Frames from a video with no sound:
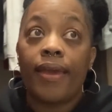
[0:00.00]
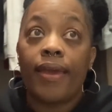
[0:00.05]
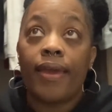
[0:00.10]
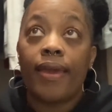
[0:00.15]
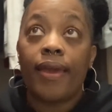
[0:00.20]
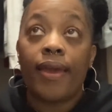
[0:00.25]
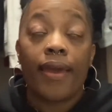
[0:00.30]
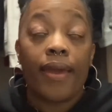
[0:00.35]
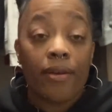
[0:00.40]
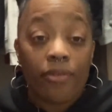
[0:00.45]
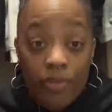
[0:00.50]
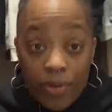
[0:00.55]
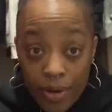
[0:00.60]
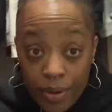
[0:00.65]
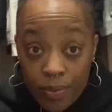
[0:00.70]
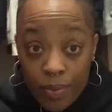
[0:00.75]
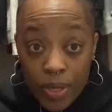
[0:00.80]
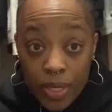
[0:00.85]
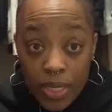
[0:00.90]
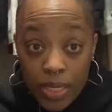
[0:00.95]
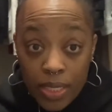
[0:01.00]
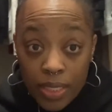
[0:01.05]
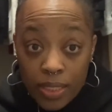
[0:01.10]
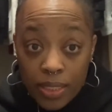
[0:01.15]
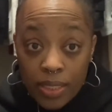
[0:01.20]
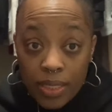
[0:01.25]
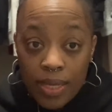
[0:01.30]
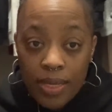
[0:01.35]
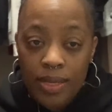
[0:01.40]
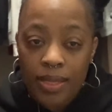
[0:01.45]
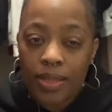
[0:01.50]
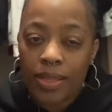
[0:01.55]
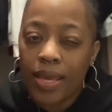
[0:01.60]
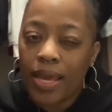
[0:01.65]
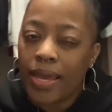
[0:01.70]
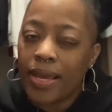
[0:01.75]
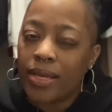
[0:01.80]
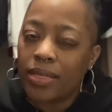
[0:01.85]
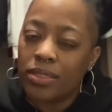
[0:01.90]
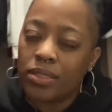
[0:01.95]
everyone that
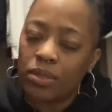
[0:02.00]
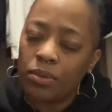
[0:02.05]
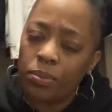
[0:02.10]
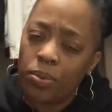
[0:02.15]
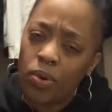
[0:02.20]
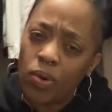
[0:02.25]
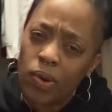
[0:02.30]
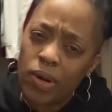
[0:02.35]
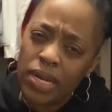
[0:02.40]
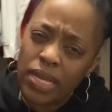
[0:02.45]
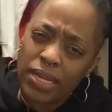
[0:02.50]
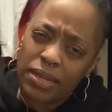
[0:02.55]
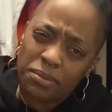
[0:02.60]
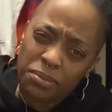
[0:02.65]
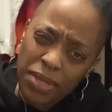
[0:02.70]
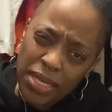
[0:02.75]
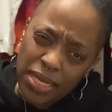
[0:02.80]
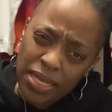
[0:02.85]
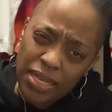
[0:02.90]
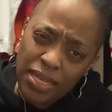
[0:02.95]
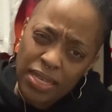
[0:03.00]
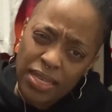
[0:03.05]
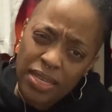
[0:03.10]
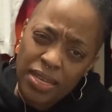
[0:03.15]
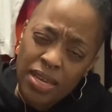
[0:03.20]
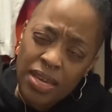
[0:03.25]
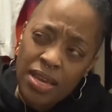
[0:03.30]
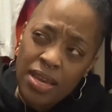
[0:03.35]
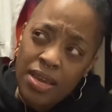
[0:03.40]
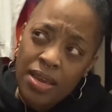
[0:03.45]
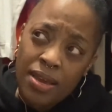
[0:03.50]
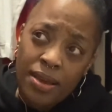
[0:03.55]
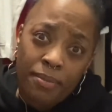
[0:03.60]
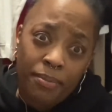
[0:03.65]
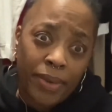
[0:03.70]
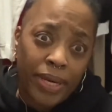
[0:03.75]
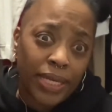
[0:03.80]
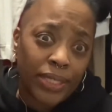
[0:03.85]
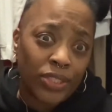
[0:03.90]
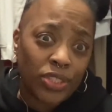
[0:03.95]
has supported me,
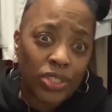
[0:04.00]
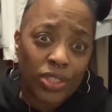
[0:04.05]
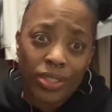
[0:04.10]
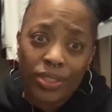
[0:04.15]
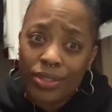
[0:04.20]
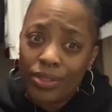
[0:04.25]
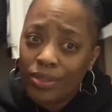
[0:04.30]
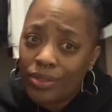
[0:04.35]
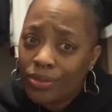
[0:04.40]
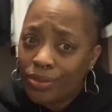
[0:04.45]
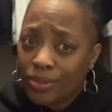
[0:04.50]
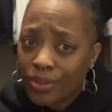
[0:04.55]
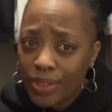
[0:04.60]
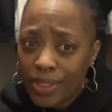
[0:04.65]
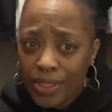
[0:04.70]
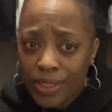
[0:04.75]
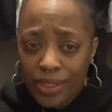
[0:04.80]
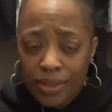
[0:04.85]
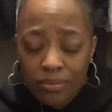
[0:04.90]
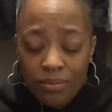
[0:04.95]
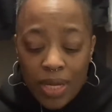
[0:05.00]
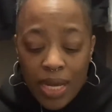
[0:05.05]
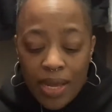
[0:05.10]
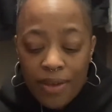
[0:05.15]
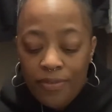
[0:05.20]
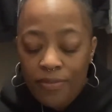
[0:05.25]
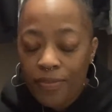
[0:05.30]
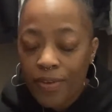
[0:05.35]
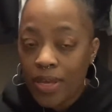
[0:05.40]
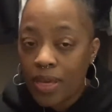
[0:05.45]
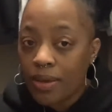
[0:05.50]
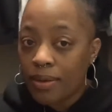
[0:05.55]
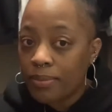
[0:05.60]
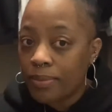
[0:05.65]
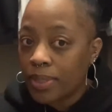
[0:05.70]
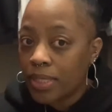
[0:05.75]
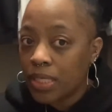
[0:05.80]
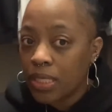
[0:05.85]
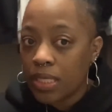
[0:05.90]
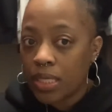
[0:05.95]
my children, my
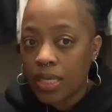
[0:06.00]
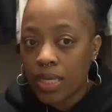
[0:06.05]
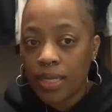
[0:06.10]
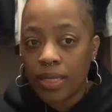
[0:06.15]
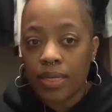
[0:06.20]
family in